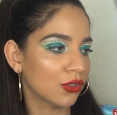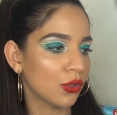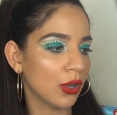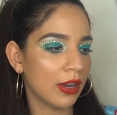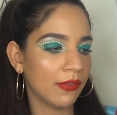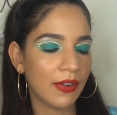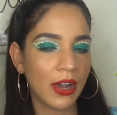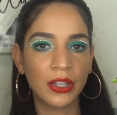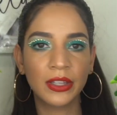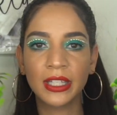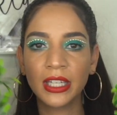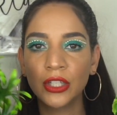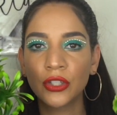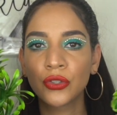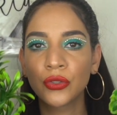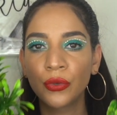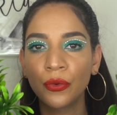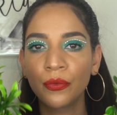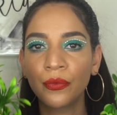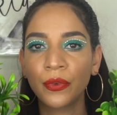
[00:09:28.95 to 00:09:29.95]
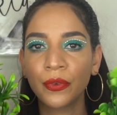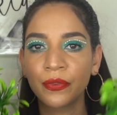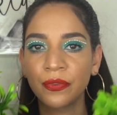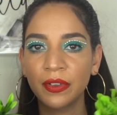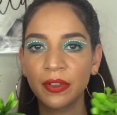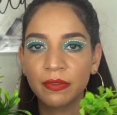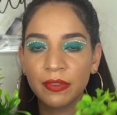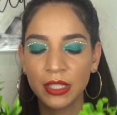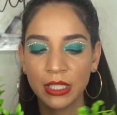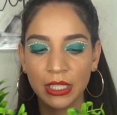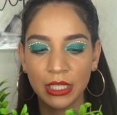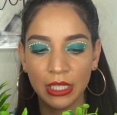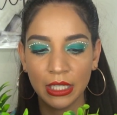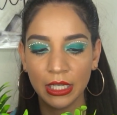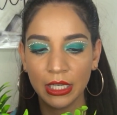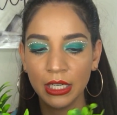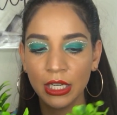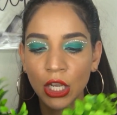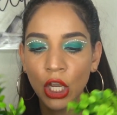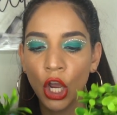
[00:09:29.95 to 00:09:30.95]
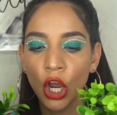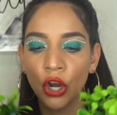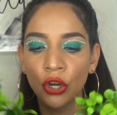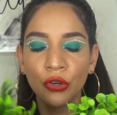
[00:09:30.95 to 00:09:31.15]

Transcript: So I found these 2 for $15.